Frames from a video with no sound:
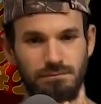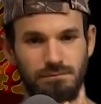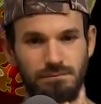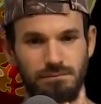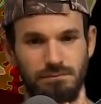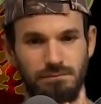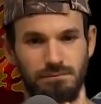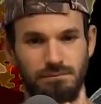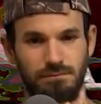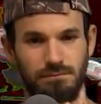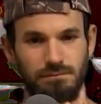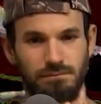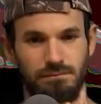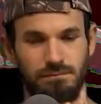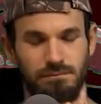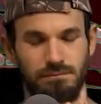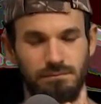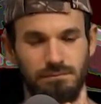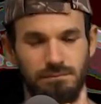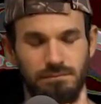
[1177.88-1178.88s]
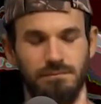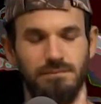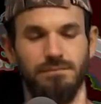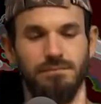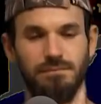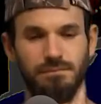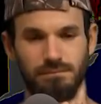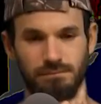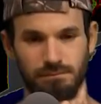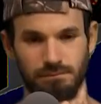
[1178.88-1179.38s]

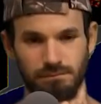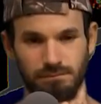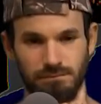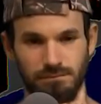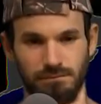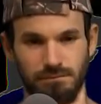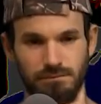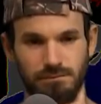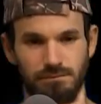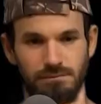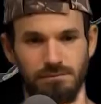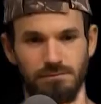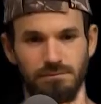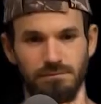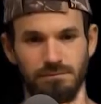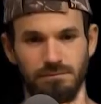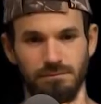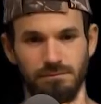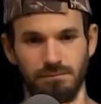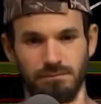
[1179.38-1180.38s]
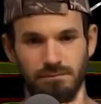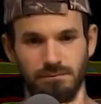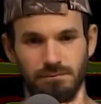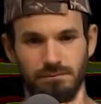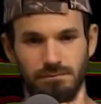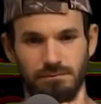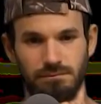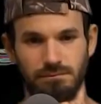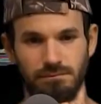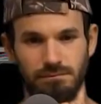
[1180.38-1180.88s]

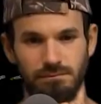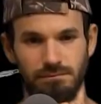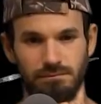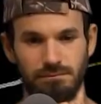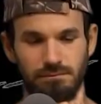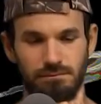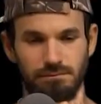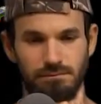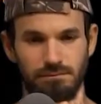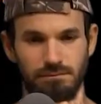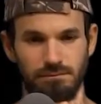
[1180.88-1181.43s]
The person shown says nothing.